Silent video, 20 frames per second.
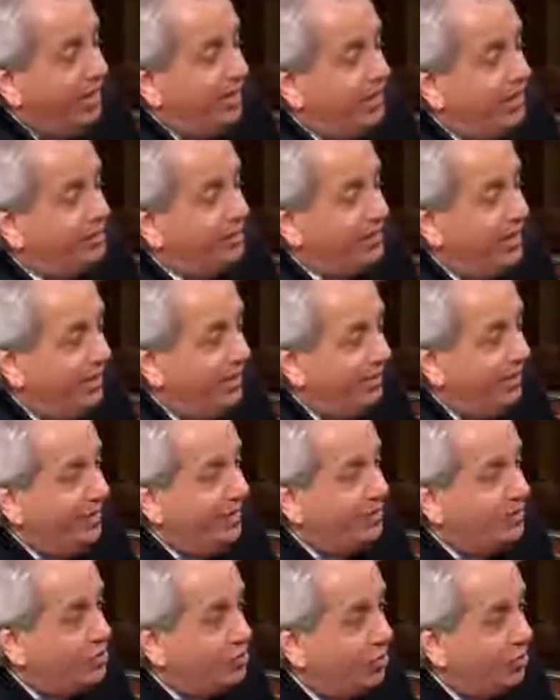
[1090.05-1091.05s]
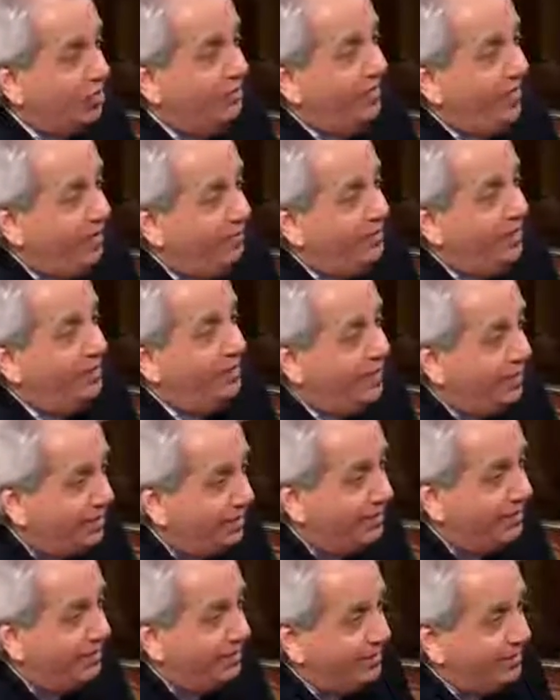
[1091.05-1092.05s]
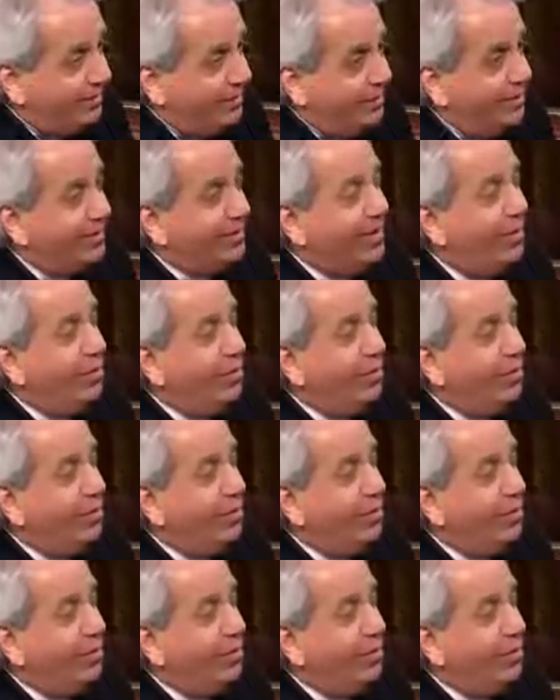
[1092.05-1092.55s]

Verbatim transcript: Are you telling me that you could have helped my mother? Yes, sir.